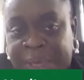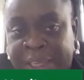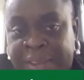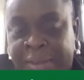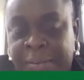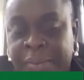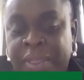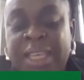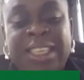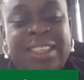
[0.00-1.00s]
in place.
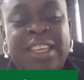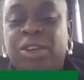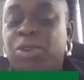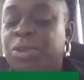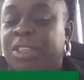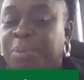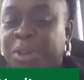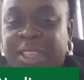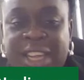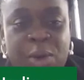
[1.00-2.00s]
This includes
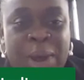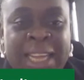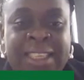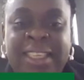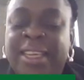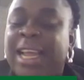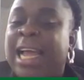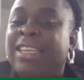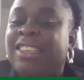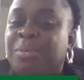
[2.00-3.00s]
both KYC,
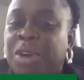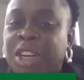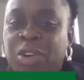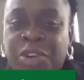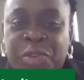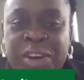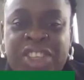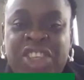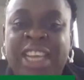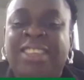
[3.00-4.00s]
anti-money
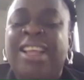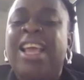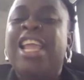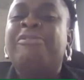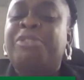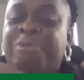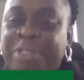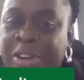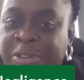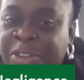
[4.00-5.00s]
laundering checks, even
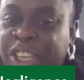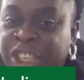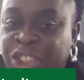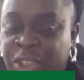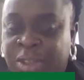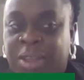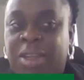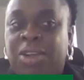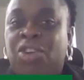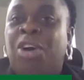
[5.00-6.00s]
verification
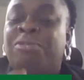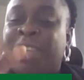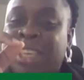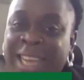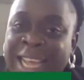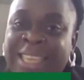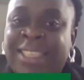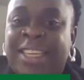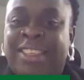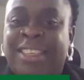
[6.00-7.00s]
of the
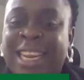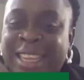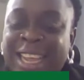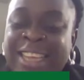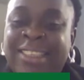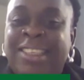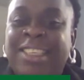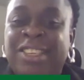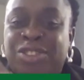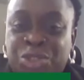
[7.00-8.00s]
license that the
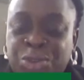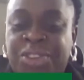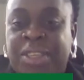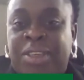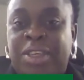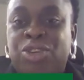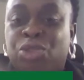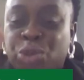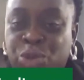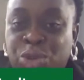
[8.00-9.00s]
entity is using
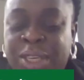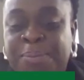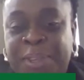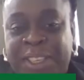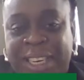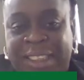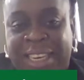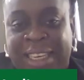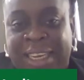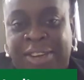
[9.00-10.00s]
to do the business
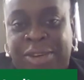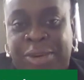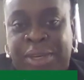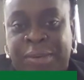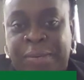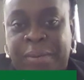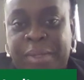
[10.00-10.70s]
that they are doing.